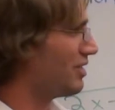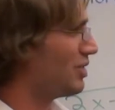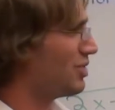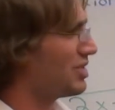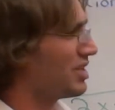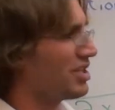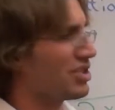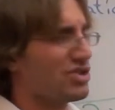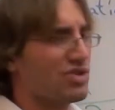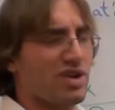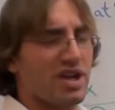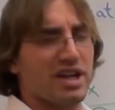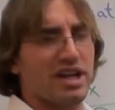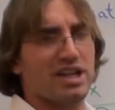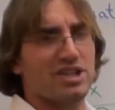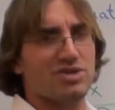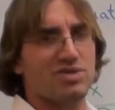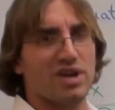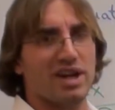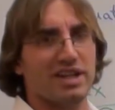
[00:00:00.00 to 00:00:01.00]
of using a straight
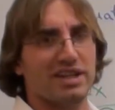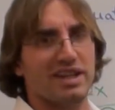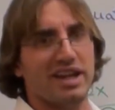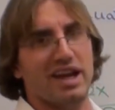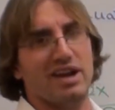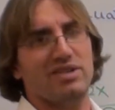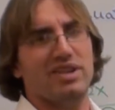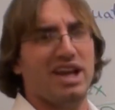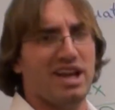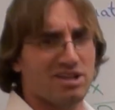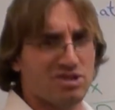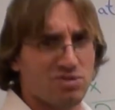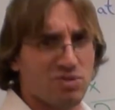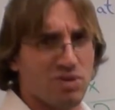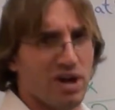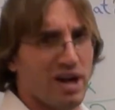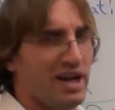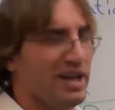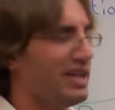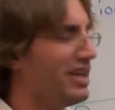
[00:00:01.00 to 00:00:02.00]
edge right now. That's
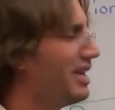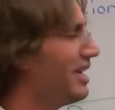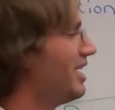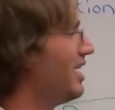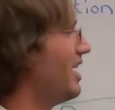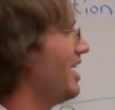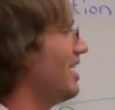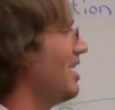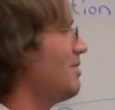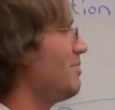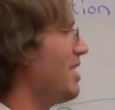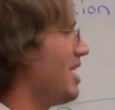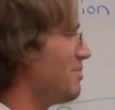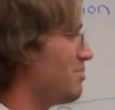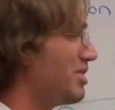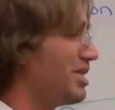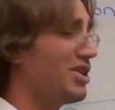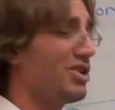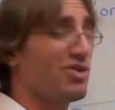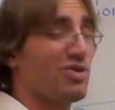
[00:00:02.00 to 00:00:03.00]
why. And I'm not
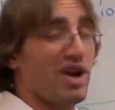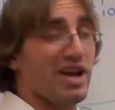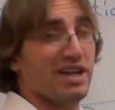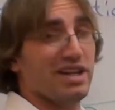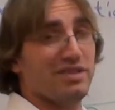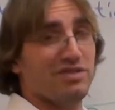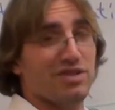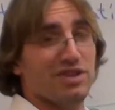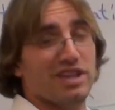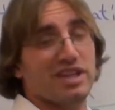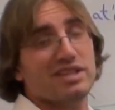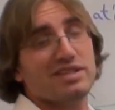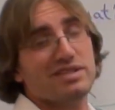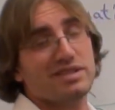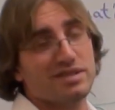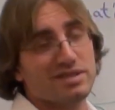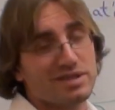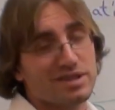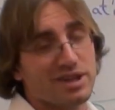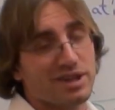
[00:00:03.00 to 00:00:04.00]
being graded for
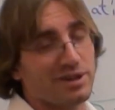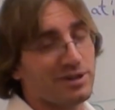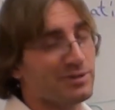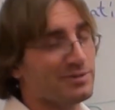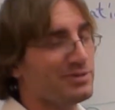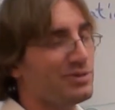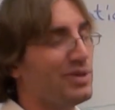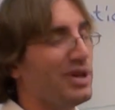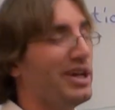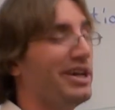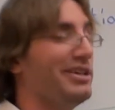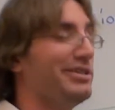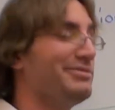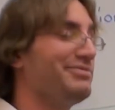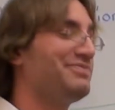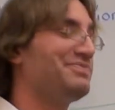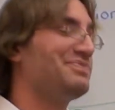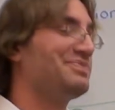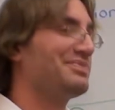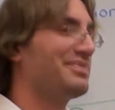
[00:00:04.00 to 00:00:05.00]
this. So, well,
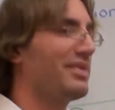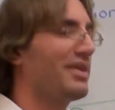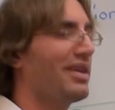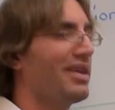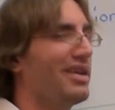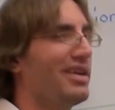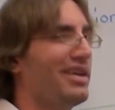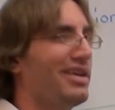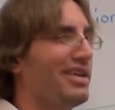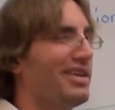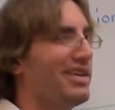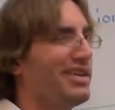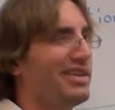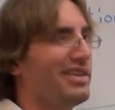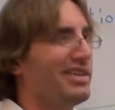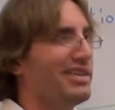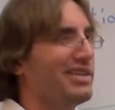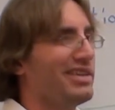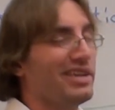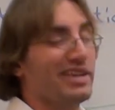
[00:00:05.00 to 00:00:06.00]

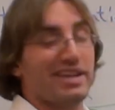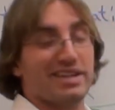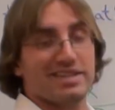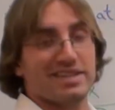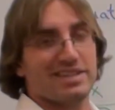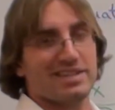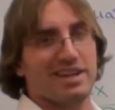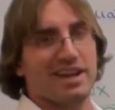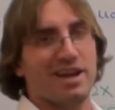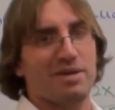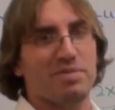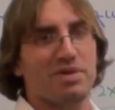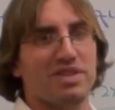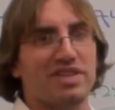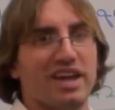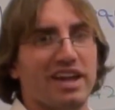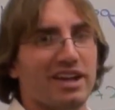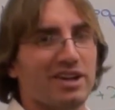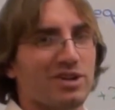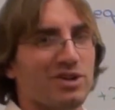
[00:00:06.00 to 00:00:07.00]
I guess that's a
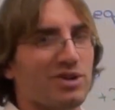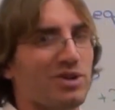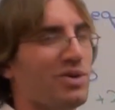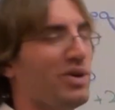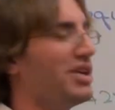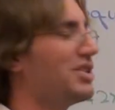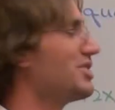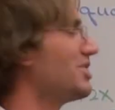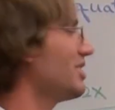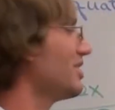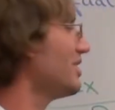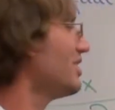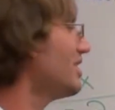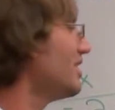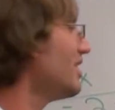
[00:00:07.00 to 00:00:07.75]
hypothetical question.